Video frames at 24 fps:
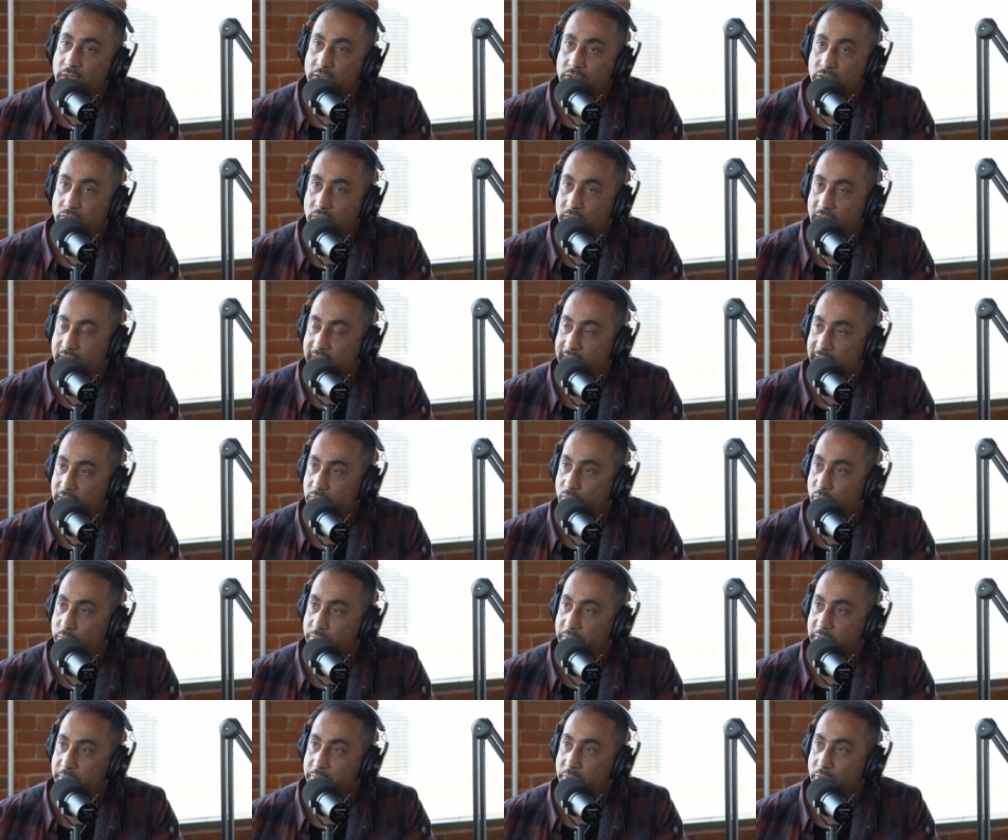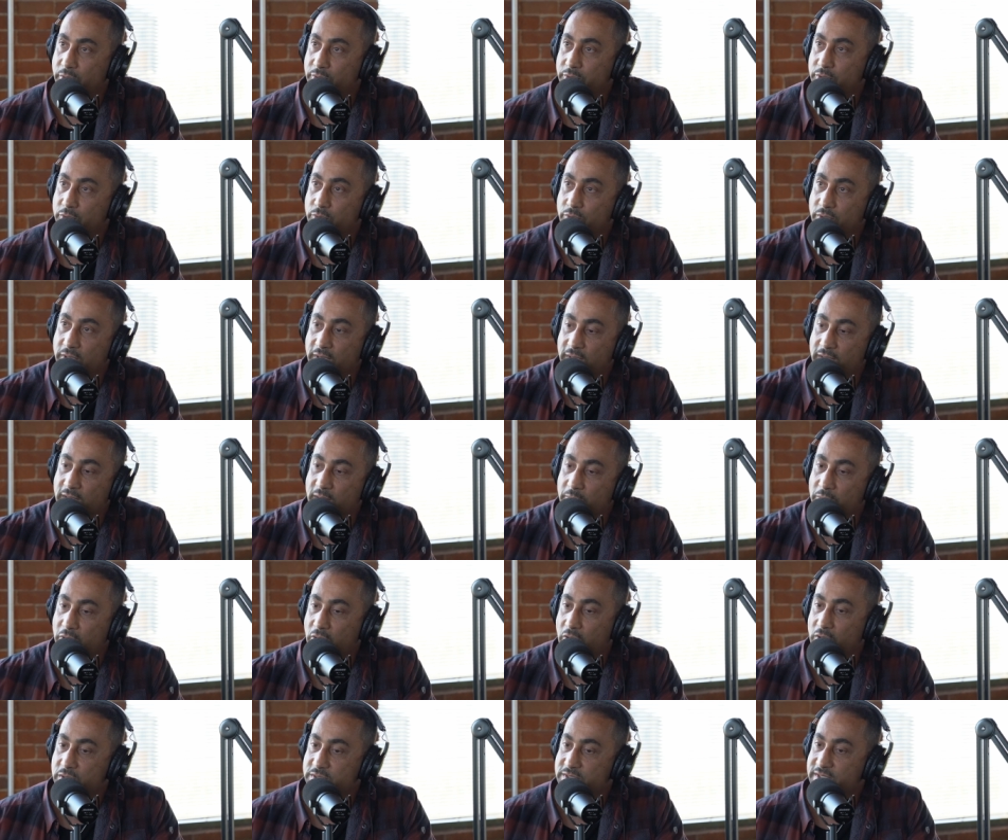you connect with people and who can come
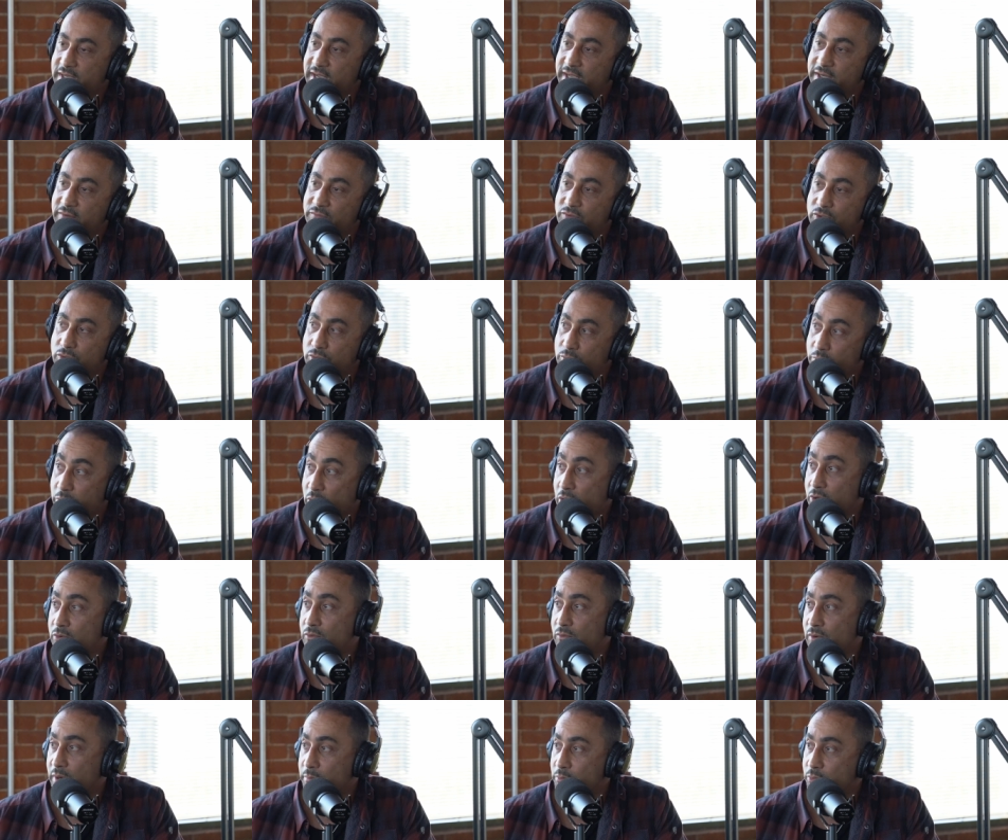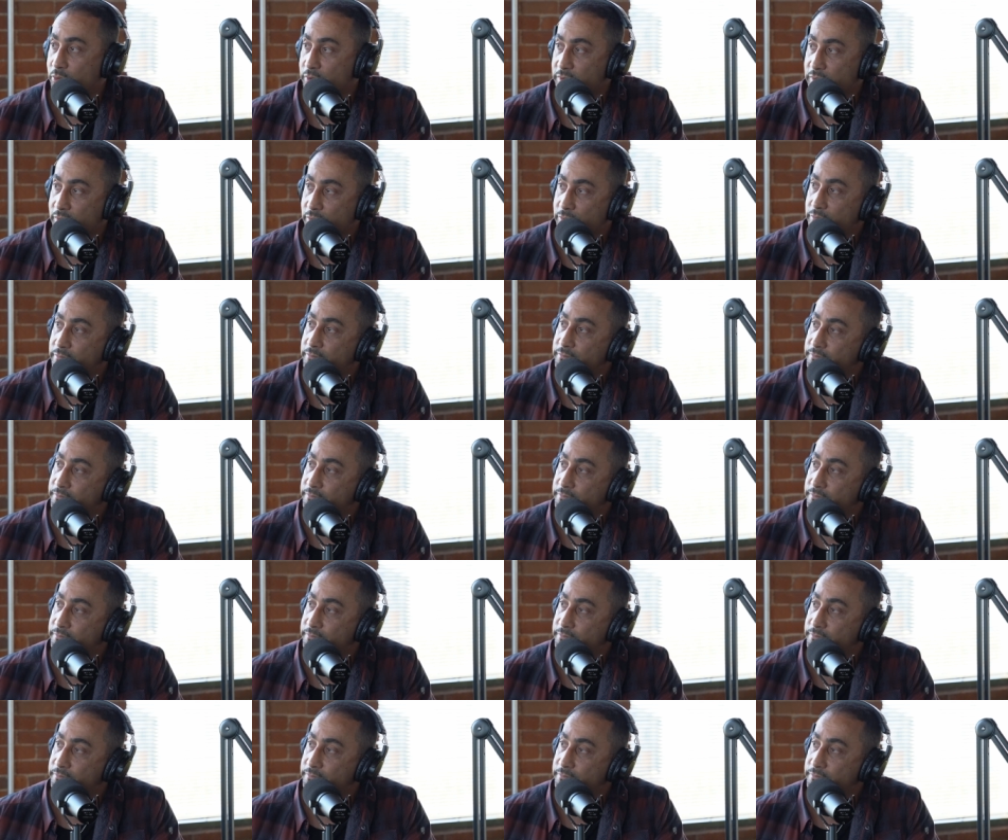alongside of you and partner up with you.